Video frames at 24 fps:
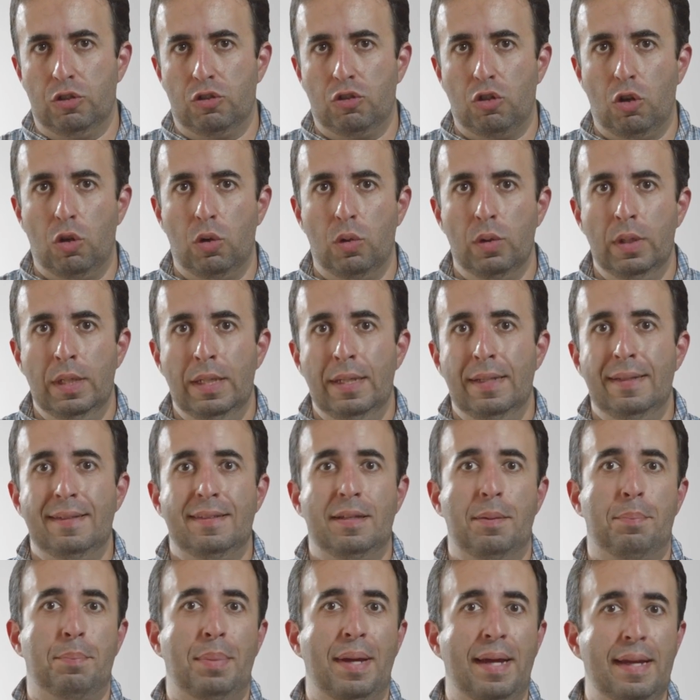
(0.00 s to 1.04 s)
So
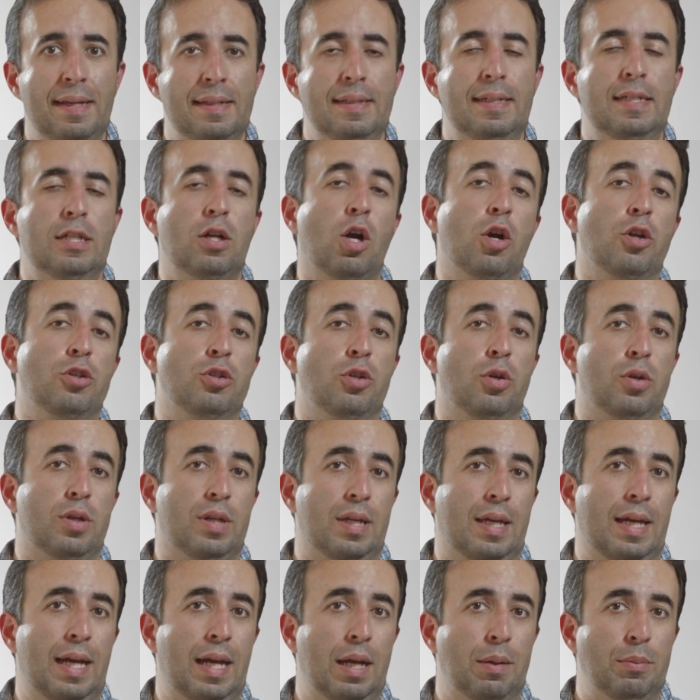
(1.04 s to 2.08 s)
depending on your
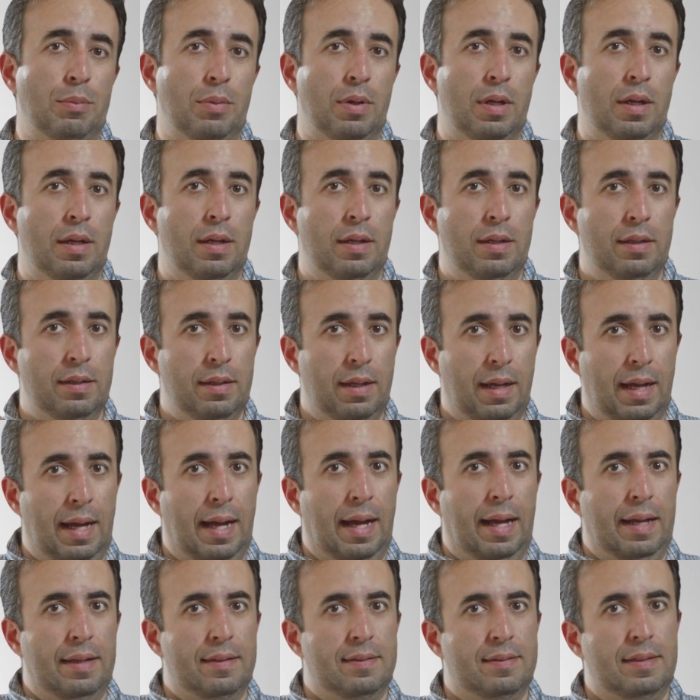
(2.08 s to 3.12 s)
camera,
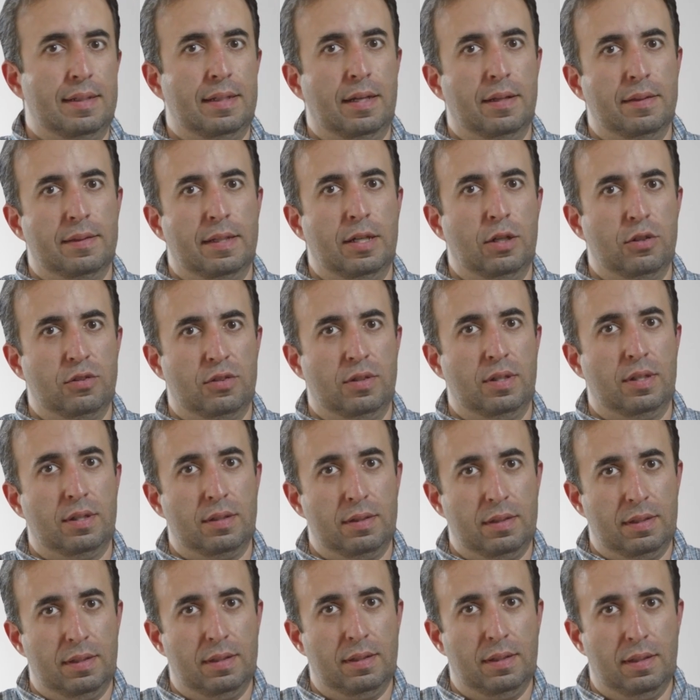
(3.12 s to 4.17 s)
ah, see now there's the,
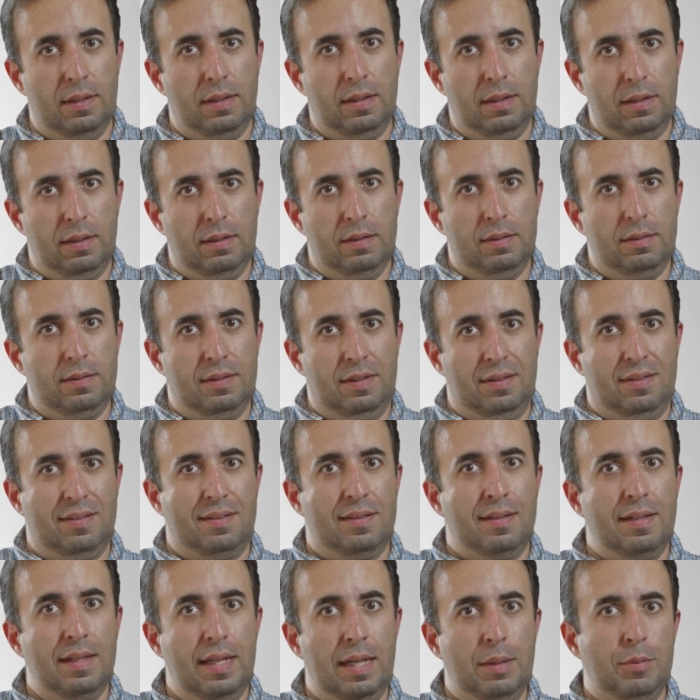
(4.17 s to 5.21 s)
the, the, little
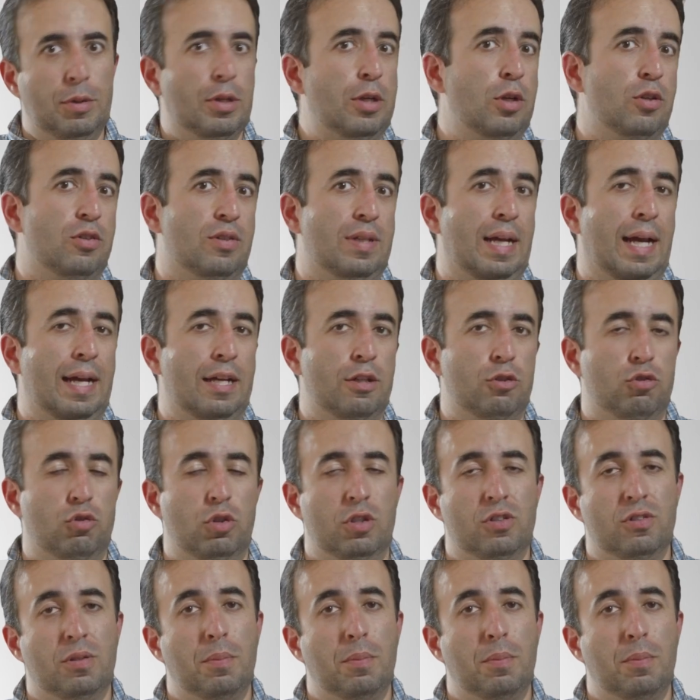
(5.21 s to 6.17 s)
disclaimer, there's the asterisk.